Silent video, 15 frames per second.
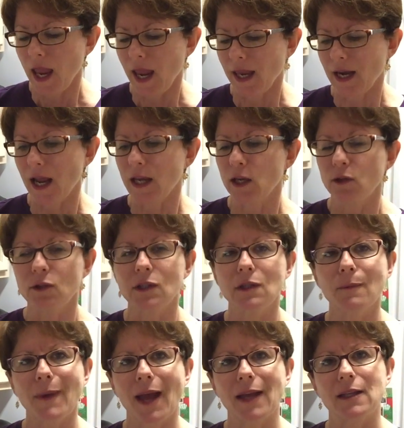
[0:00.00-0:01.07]
And I used
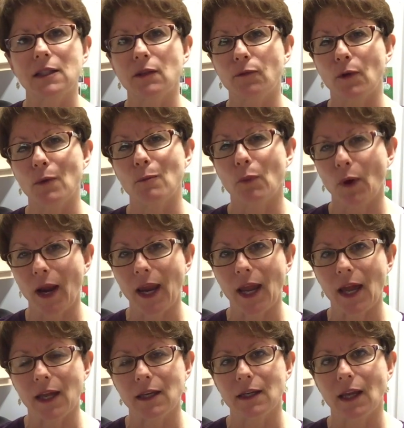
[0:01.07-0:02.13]
to buy a different
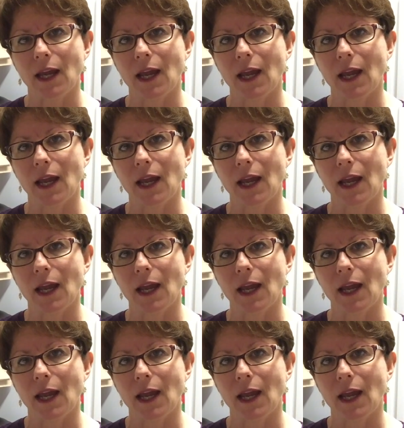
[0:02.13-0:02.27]
brand,